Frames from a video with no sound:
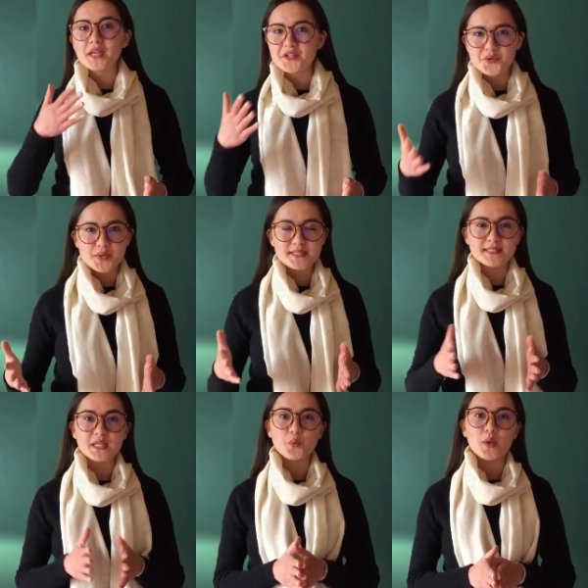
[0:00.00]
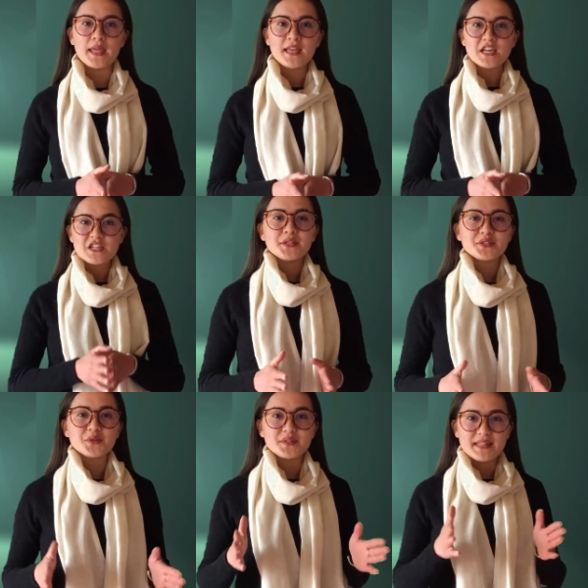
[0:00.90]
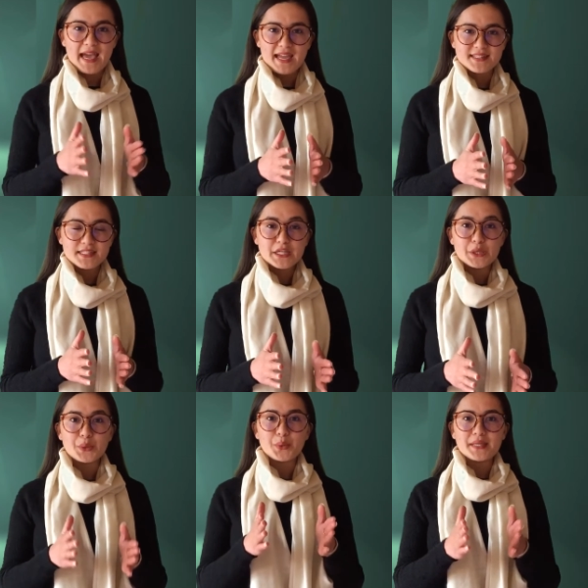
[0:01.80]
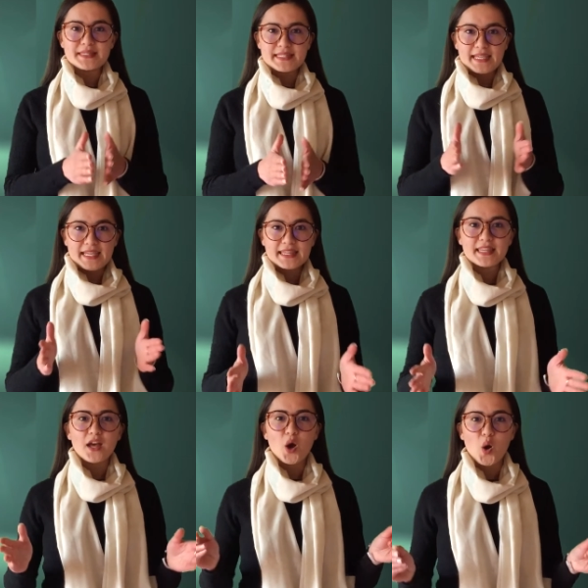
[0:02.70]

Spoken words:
interesting way so that you retain